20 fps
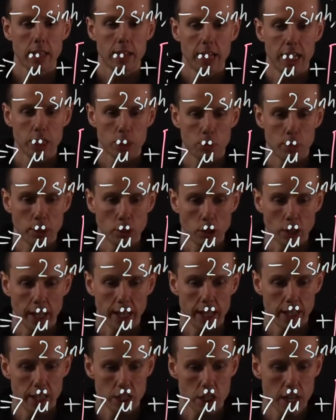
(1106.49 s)
that's why you
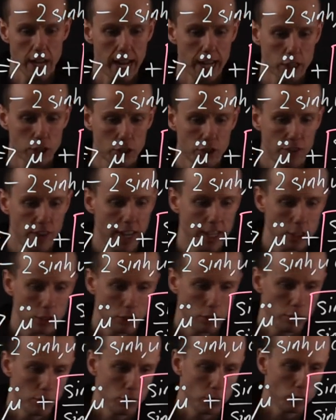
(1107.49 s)
get this extra factor
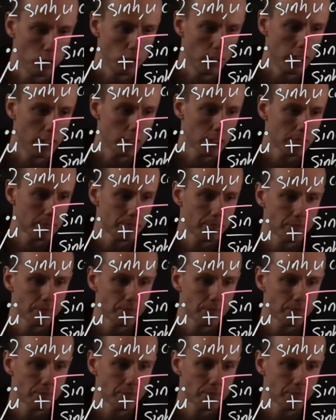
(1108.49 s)
of 2 here.